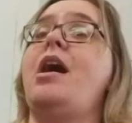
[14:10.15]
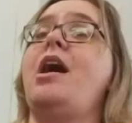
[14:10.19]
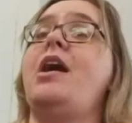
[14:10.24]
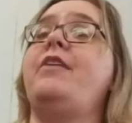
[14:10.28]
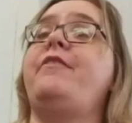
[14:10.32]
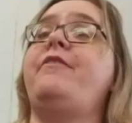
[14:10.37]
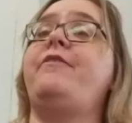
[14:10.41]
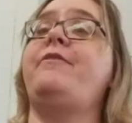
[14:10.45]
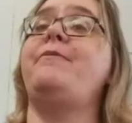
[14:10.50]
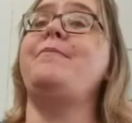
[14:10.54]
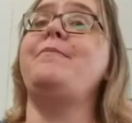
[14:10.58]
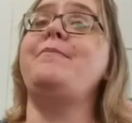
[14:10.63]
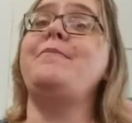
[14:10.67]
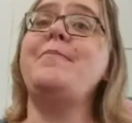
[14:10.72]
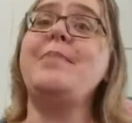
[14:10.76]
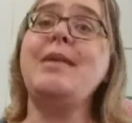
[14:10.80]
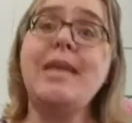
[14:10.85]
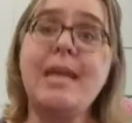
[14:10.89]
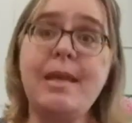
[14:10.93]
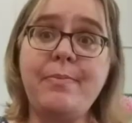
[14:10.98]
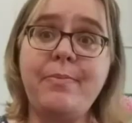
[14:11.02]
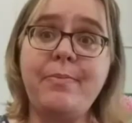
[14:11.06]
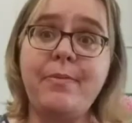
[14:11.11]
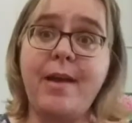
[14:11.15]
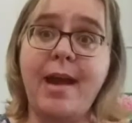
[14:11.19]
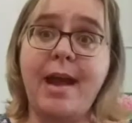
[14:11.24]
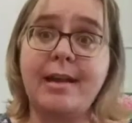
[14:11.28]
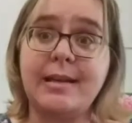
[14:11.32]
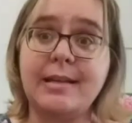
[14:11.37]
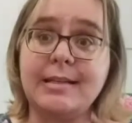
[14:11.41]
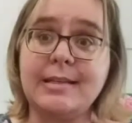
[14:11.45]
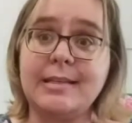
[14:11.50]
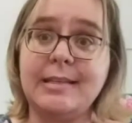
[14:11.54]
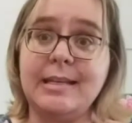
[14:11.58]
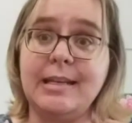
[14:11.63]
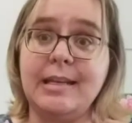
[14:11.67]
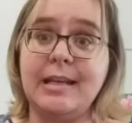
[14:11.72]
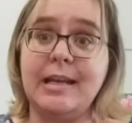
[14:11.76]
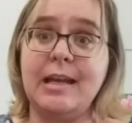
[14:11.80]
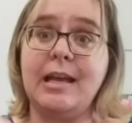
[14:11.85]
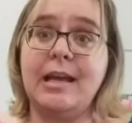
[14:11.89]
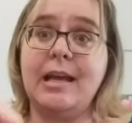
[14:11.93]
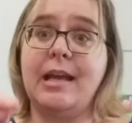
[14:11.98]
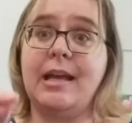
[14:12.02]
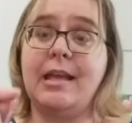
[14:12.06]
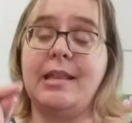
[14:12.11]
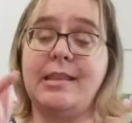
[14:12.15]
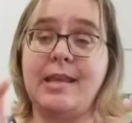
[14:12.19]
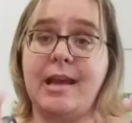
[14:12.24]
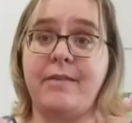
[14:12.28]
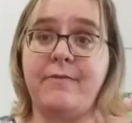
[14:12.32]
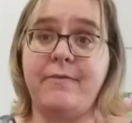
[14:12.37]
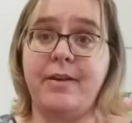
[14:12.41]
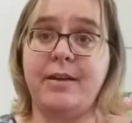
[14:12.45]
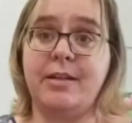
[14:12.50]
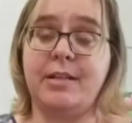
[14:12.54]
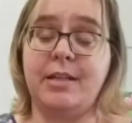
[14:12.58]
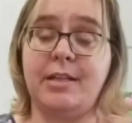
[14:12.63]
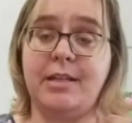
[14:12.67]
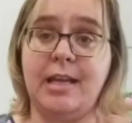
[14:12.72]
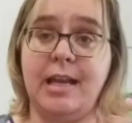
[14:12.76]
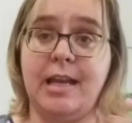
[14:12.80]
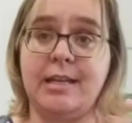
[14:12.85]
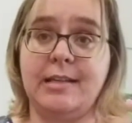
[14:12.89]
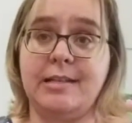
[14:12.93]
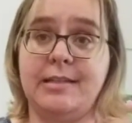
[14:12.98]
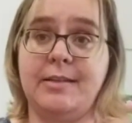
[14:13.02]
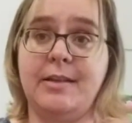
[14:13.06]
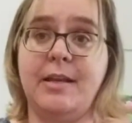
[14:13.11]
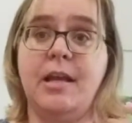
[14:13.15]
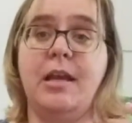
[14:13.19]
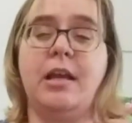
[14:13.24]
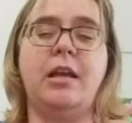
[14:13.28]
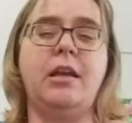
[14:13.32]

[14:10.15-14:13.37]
of me practicing that Russian dance.